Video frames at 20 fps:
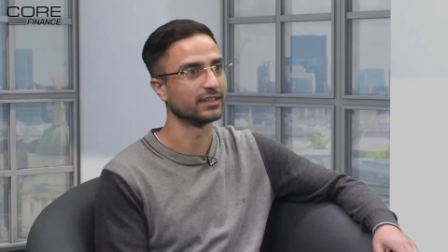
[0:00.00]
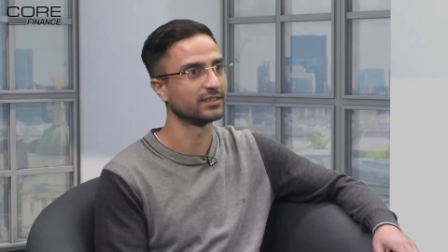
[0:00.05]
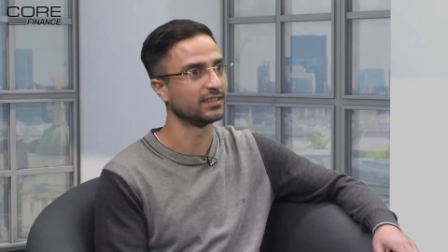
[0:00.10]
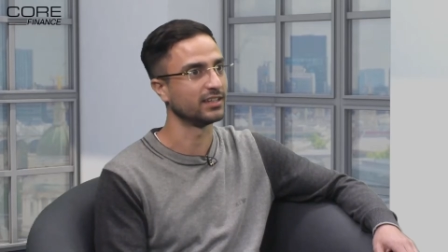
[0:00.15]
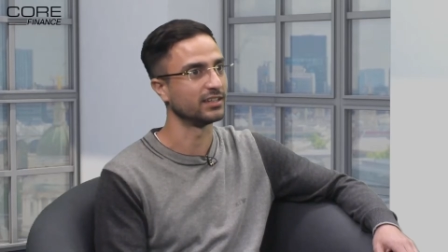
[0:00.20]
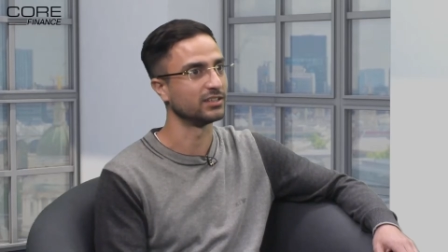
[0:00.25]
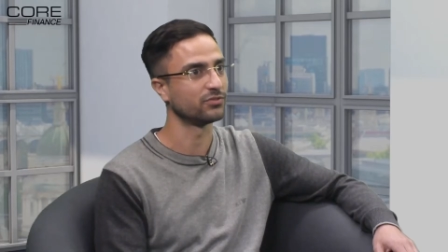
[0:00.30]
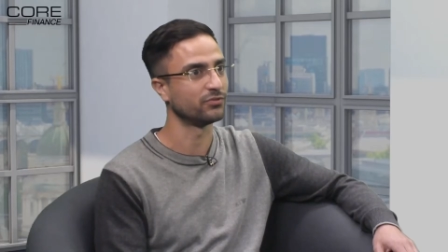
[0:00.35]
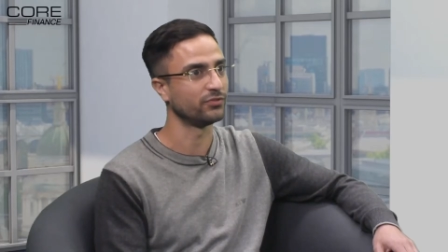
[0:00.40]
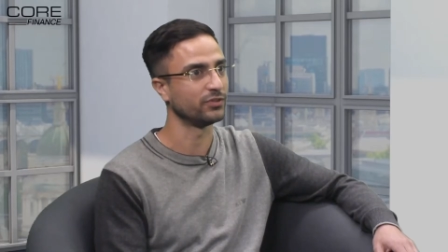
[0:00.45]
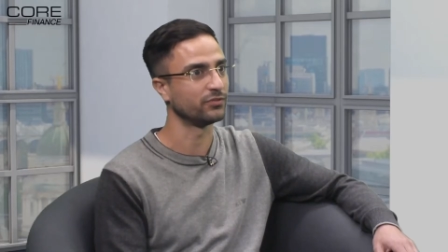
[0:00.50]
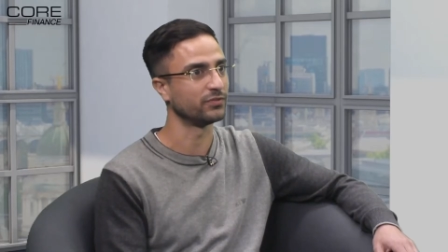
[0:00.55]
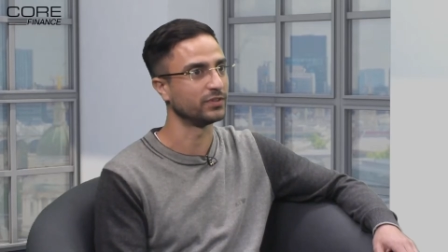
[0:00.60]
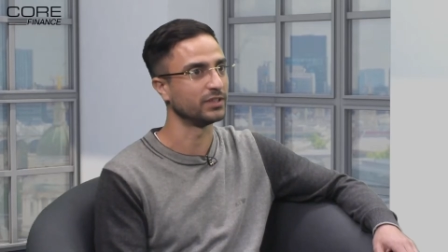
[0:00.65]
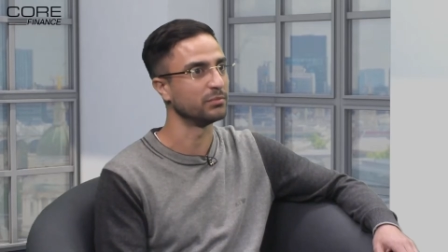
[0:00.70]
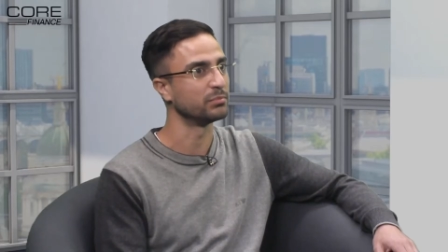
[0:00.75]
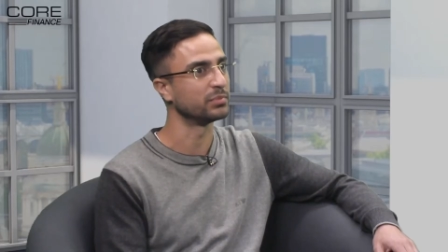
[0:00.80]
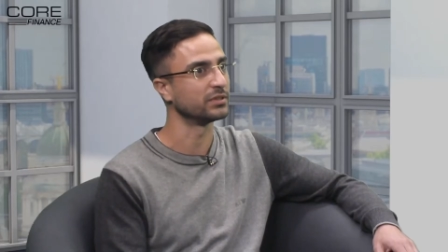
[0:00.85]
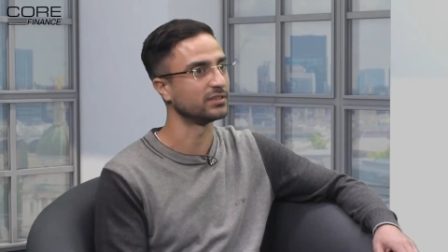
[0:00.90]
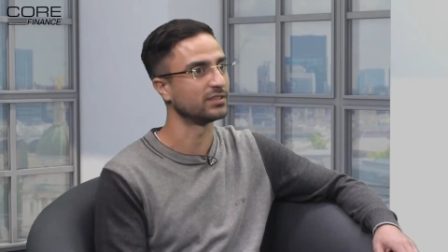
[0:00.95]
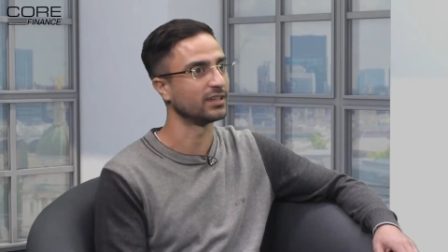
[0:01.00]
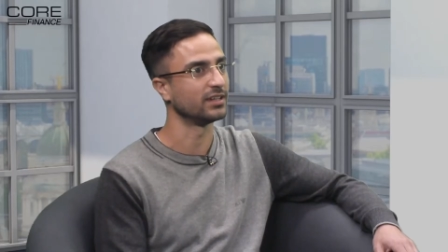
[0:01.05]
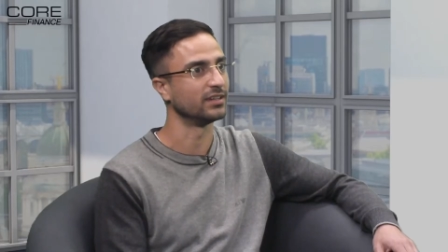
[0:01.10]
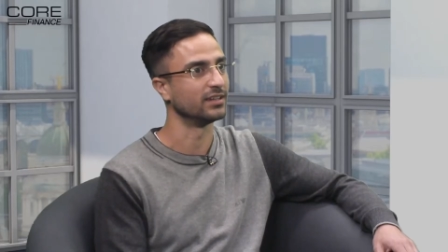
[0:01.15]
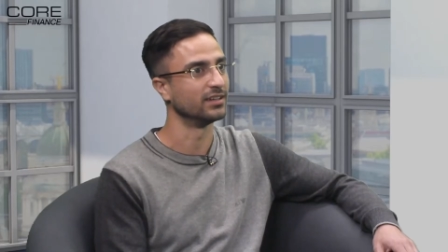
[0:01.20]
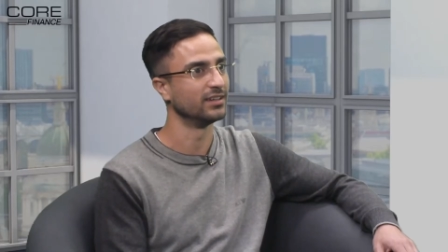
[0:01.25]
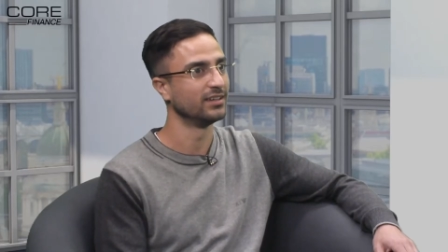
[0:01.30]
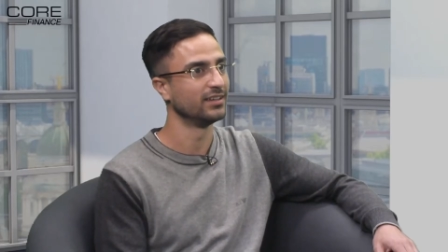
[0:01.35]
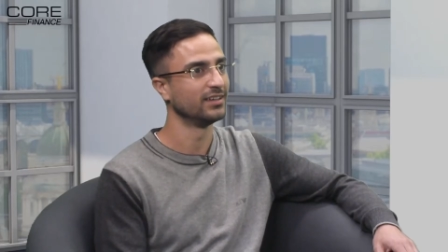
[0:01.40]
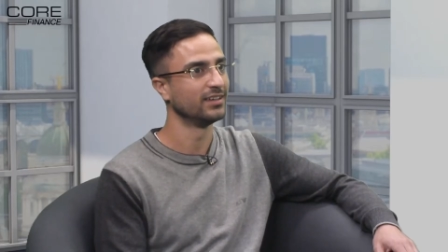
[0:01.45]
10 to 15%.
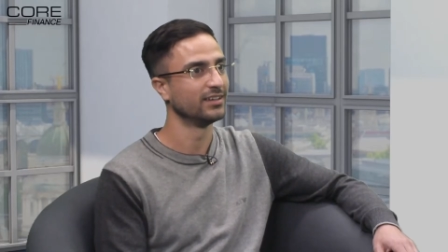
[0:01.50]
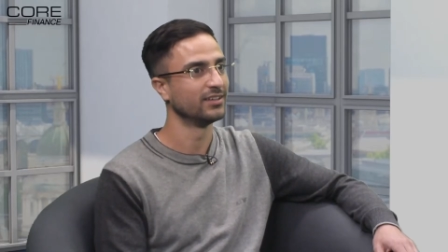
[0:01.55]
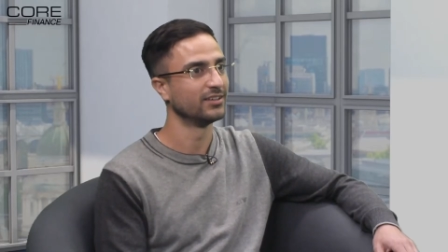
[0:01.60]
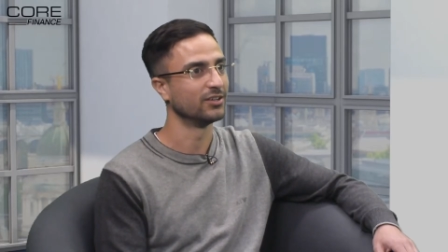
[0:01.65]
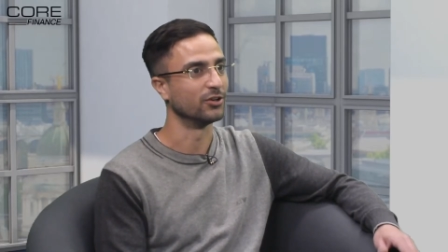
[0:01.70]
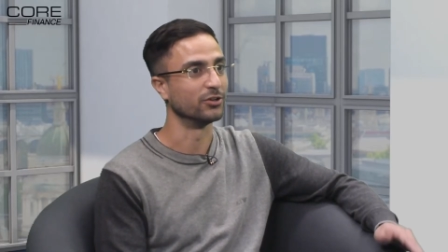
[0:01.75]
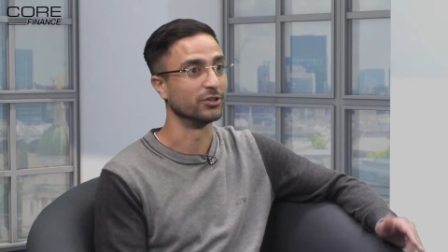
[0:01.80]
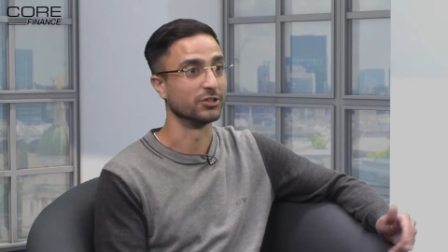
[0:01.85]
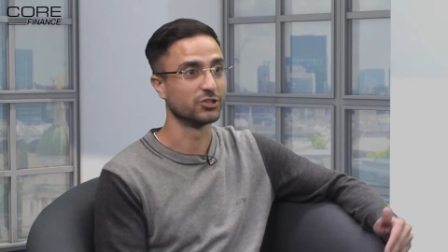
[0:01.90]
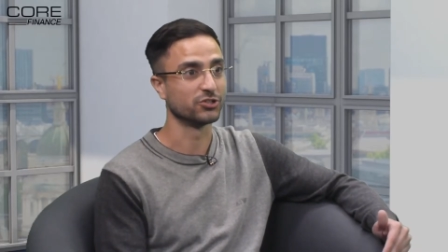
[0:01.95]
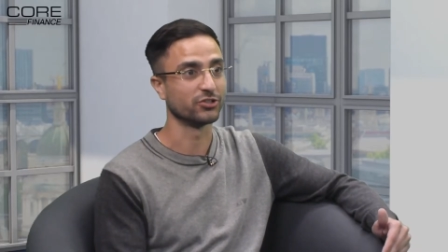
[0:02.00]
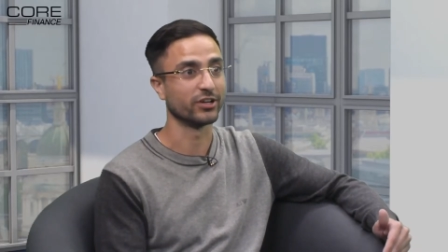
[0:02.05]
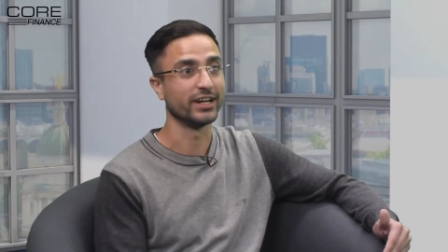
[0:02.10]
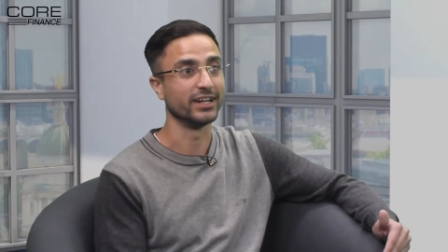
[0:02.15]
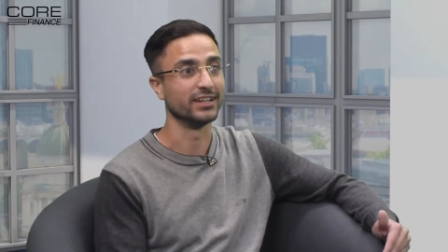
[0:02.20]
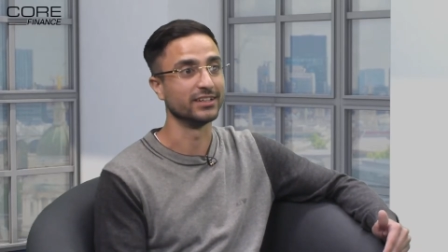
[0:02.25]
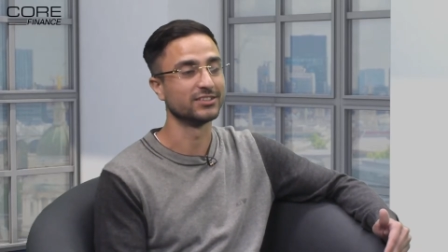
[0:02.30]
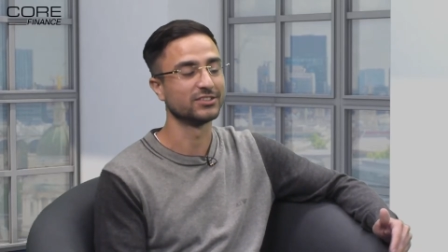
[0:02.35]
On a trade,